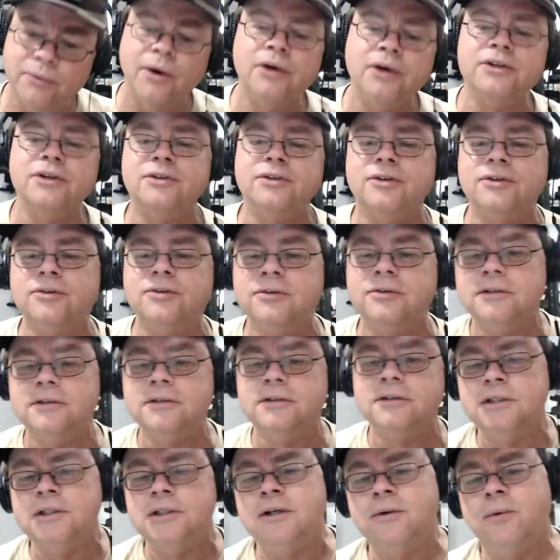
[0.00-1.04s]
to do
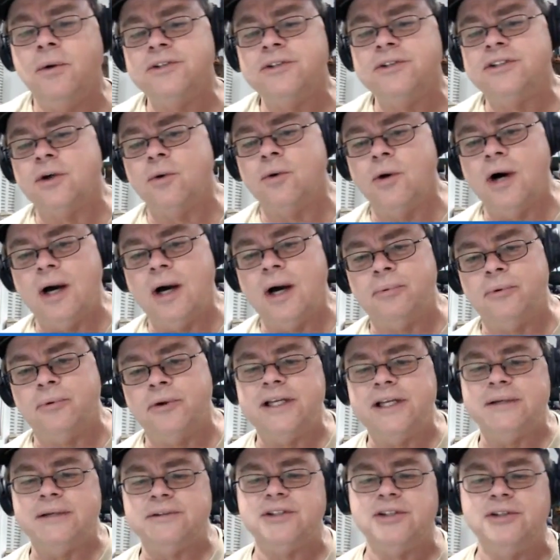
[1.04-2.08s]
wasn't cooperate, and I
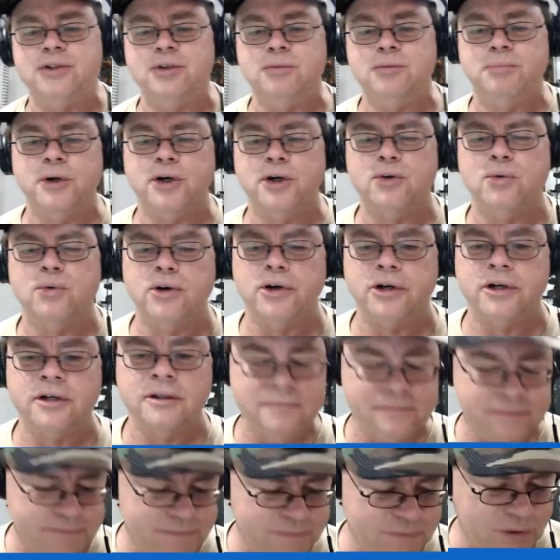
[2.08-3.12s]
was going to do book work
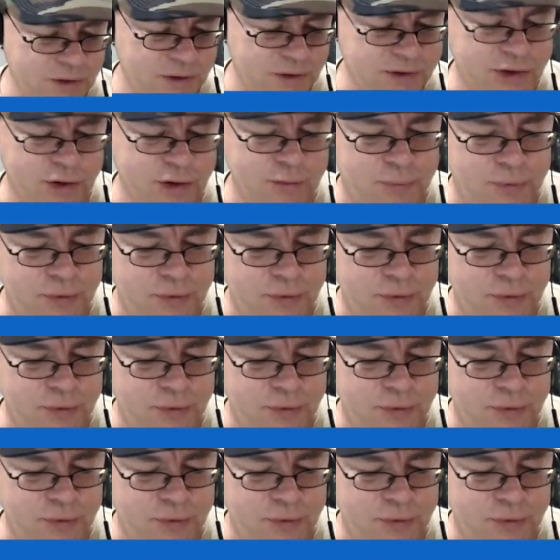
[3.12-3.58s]
on the computer.